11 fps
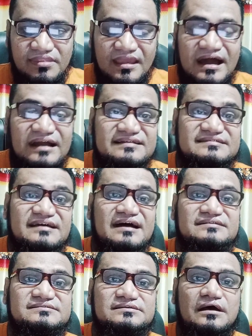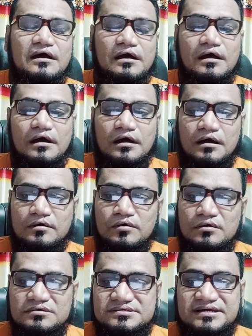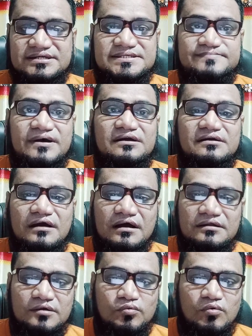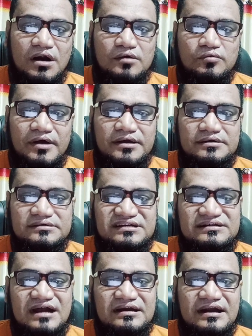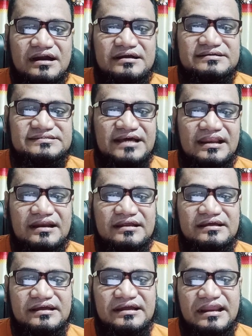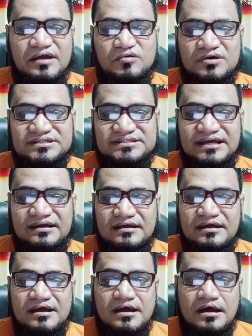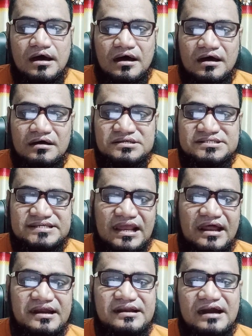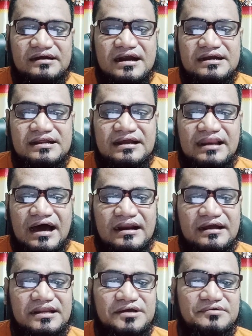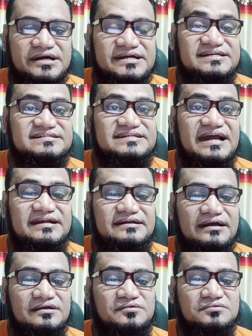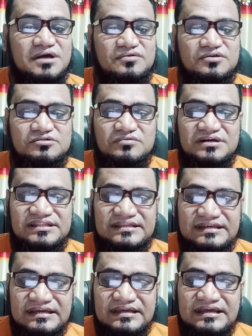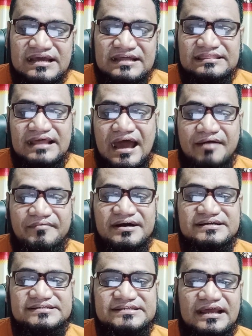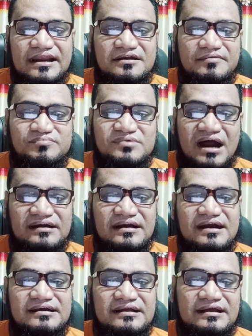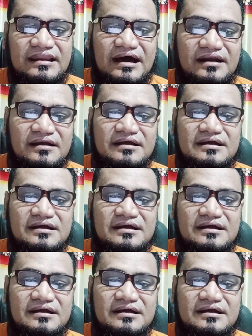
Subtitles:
I can search Google search bar the worldwide the data entry salary in USA. Salary data entry clerk in United States 2023. The average salary of data entry clerk